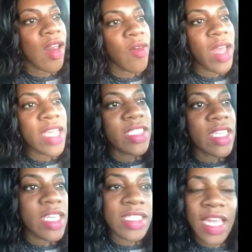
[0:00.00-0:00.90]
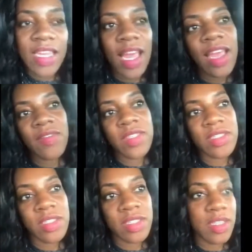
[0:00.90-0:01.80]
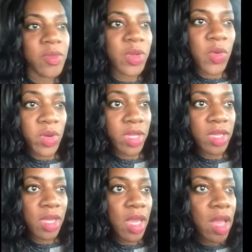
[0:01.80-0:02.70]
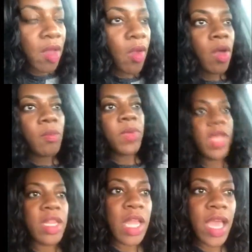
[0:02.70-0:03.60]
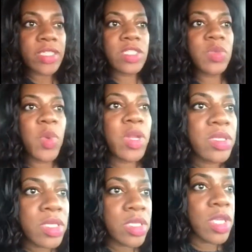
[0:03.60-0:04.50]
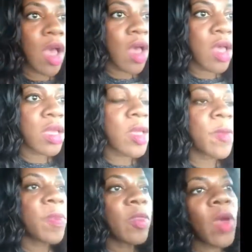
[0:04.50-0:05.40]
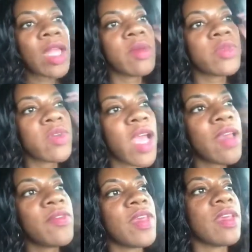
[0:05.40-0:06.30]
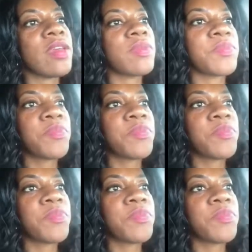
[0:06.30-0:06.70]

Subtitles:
Well, actually, it's not live. It's a recording. But I just wanted to talk while I'm driving.